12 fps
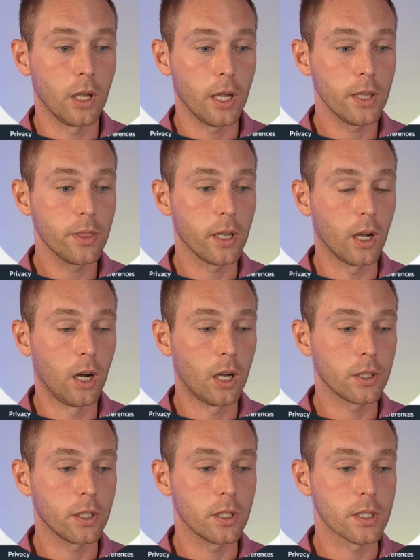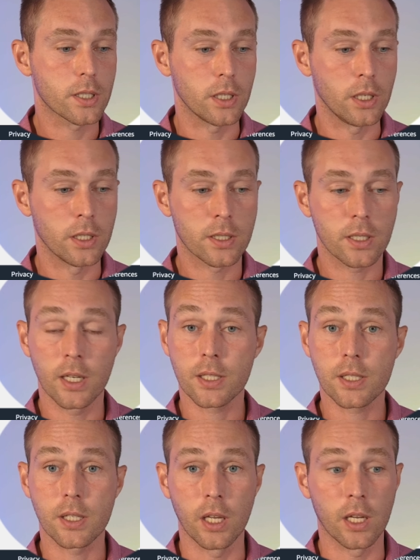and the audience is
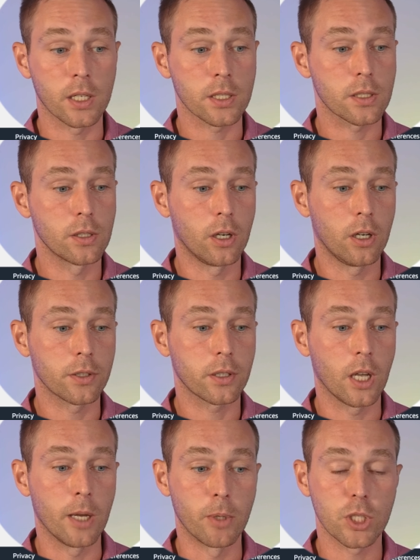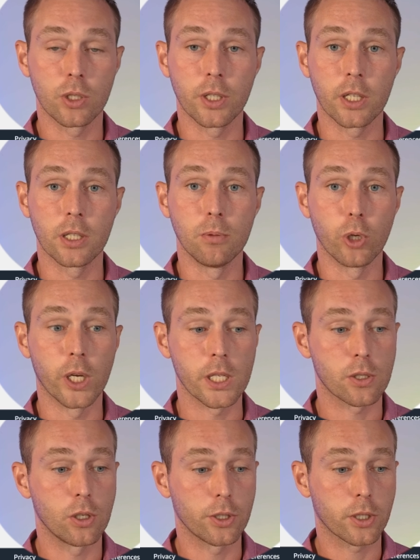
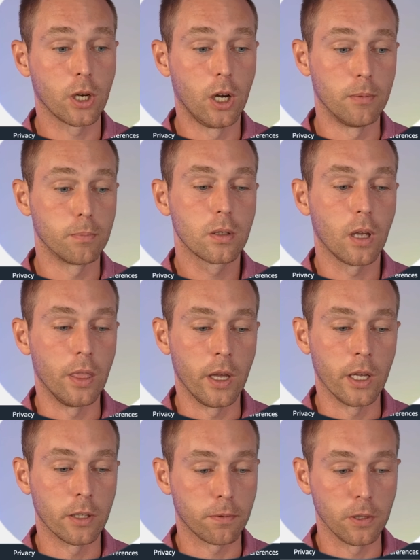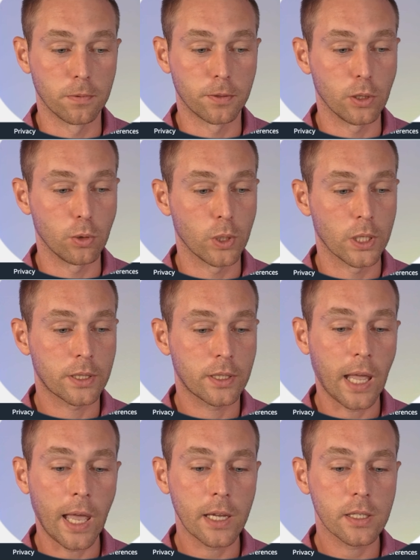sts.amazonaws.com. And then feel free to
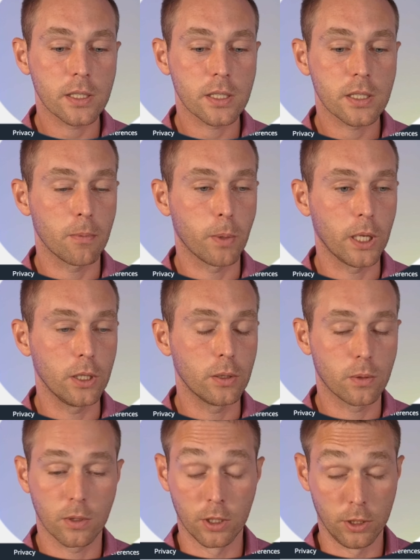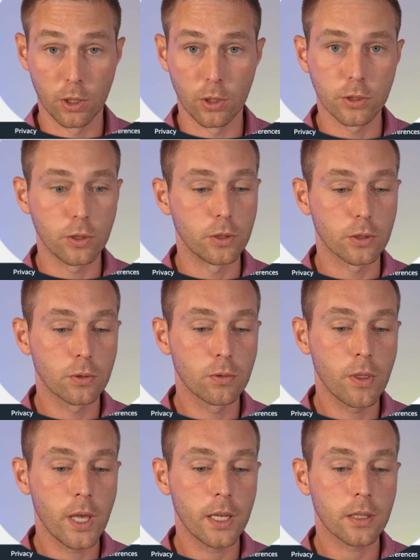tags. We are not going to do
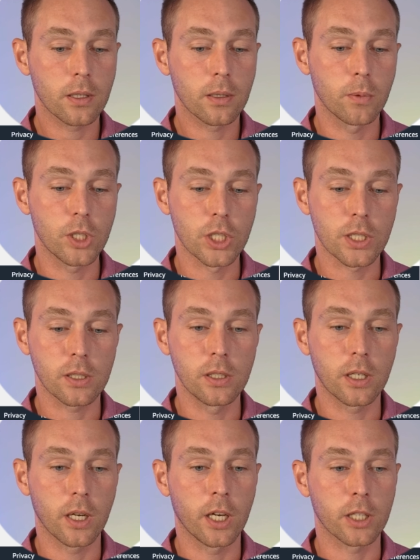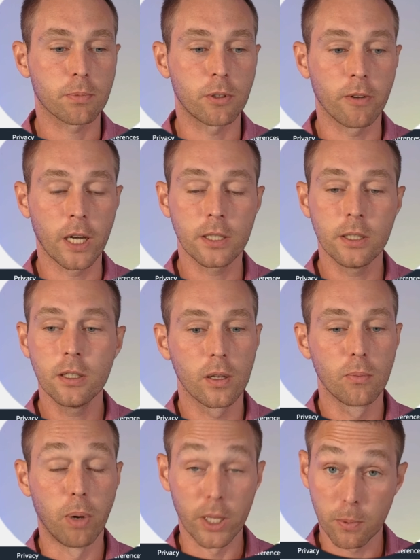that. We just click Add Provider,
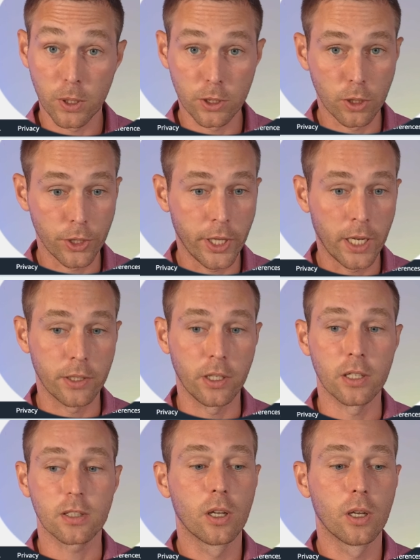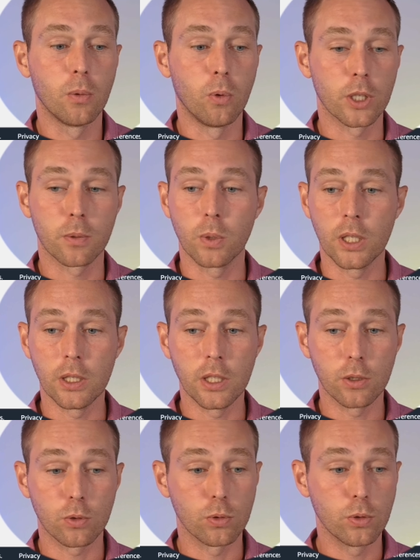but we are not done yet. What we
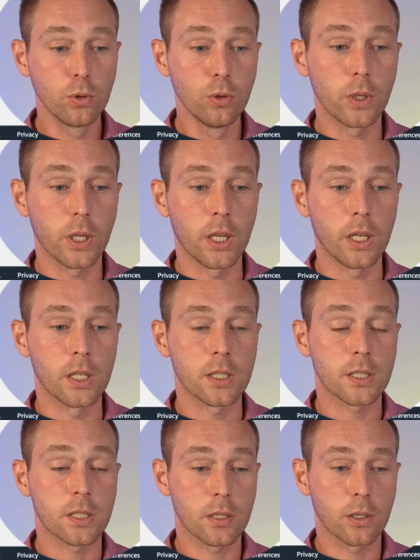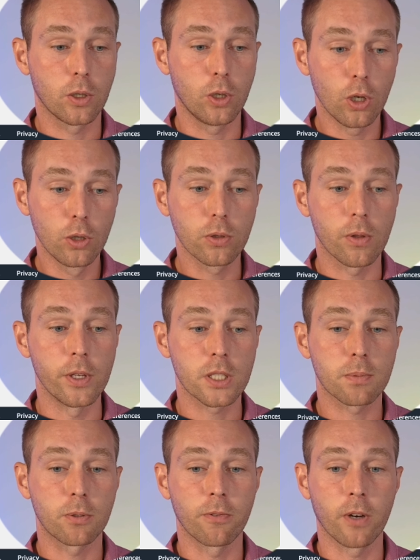need to do is go to this
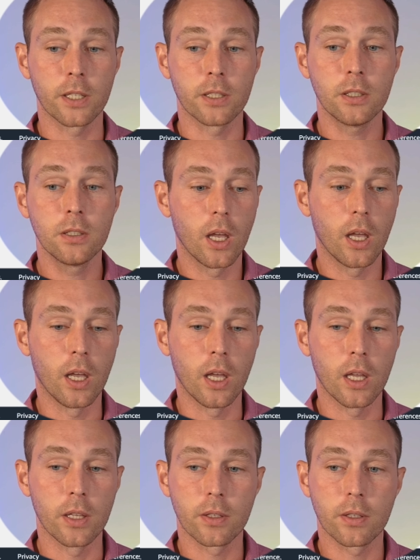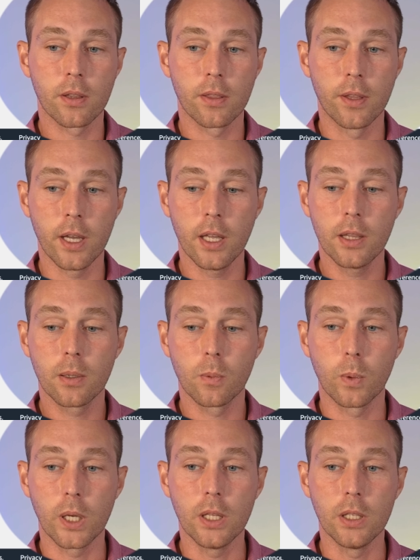provider, and then
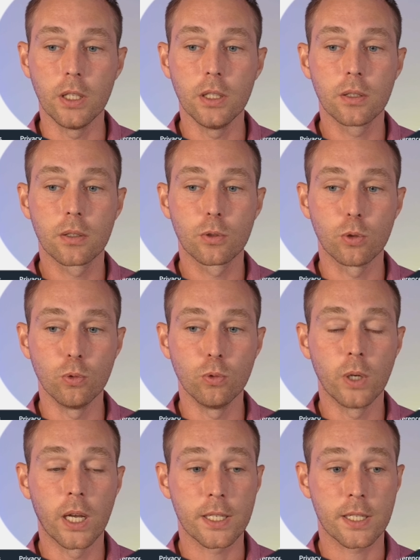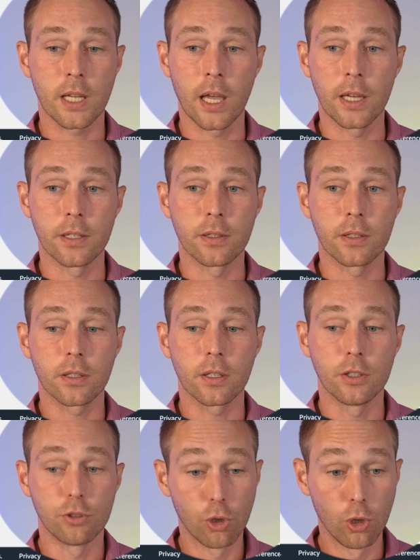we need to assign
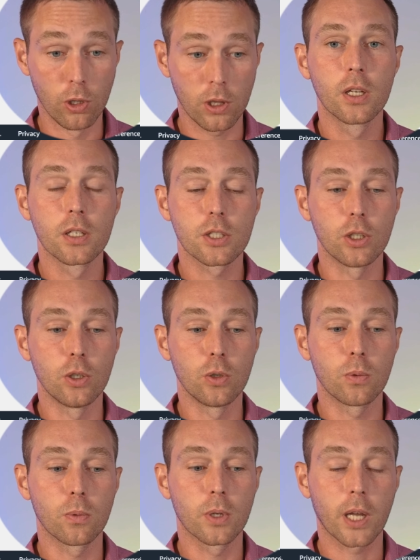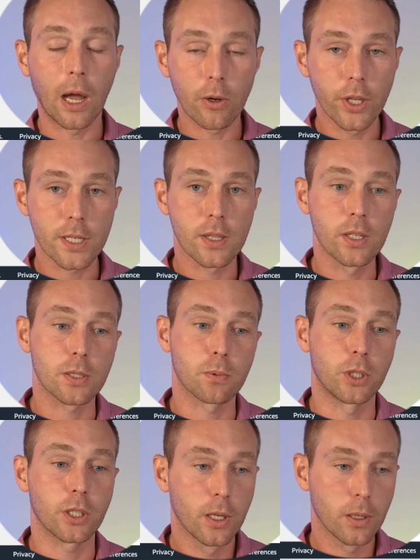a role. So how does this
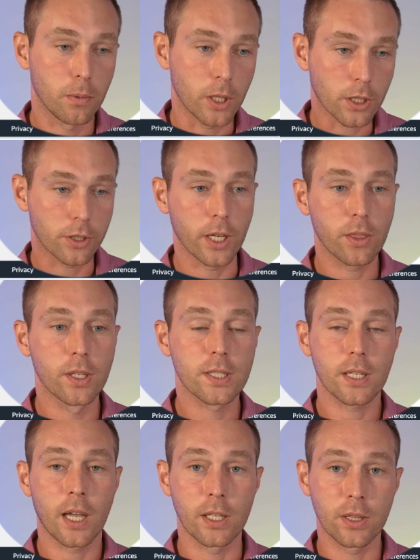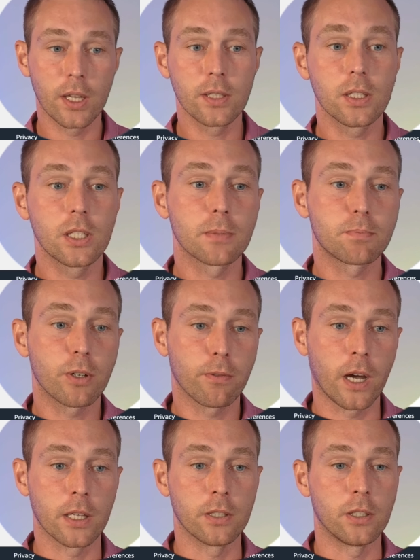work? We create this identity
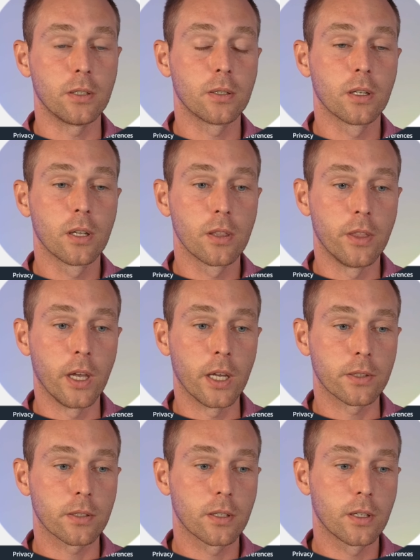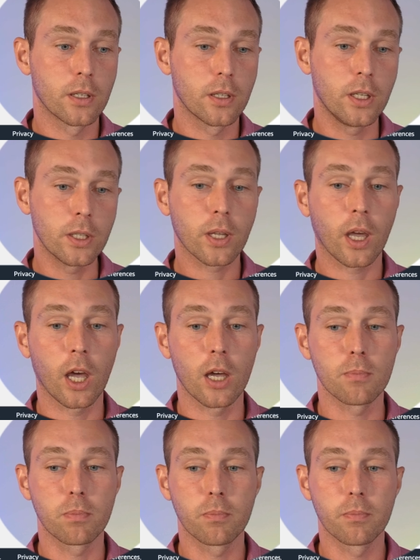provider that GitHub